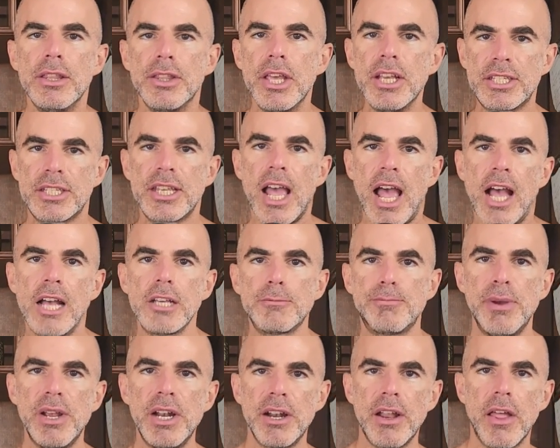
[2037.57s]
This
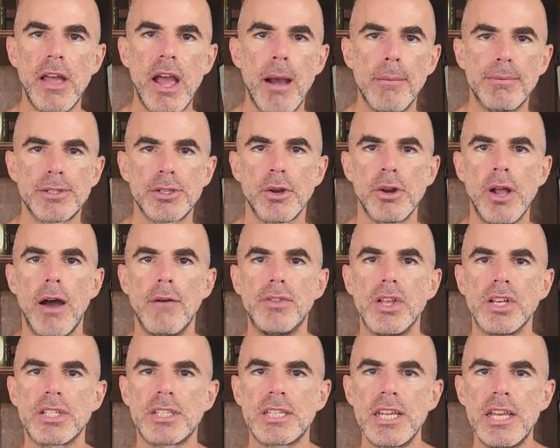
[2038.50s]
has been another episode of
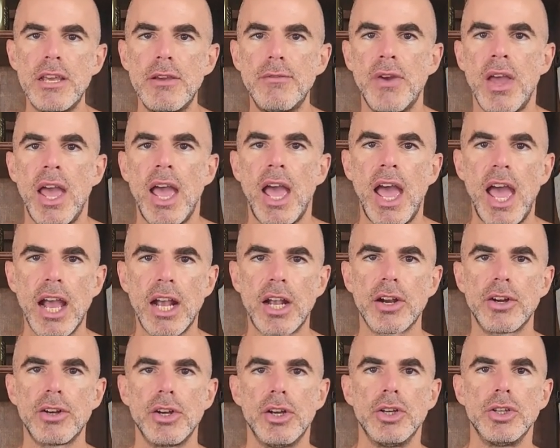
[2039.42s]
the Steve
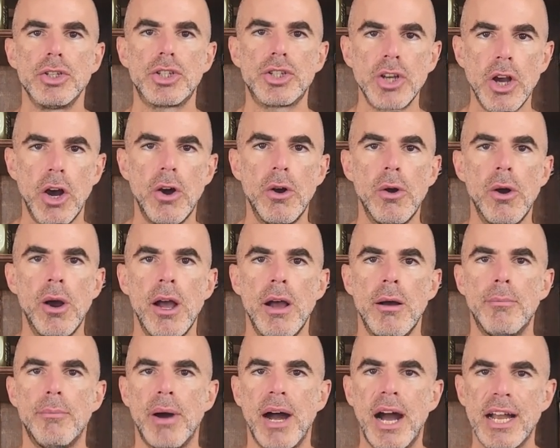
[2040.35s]
Eckert Show
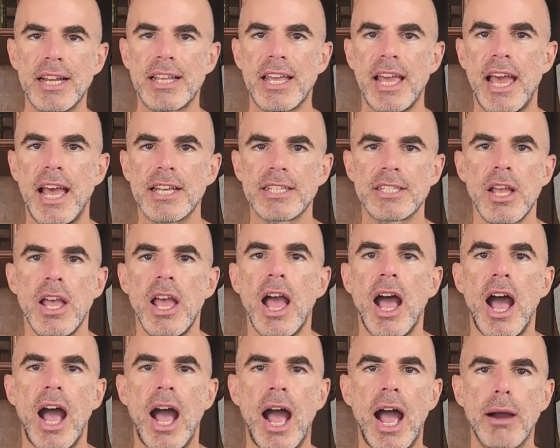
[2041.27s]
podcast.
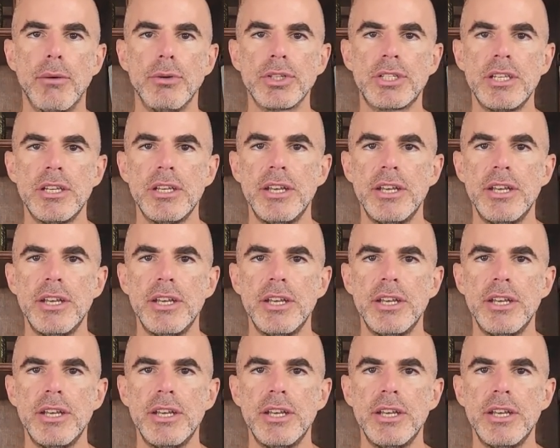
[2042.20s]
I will see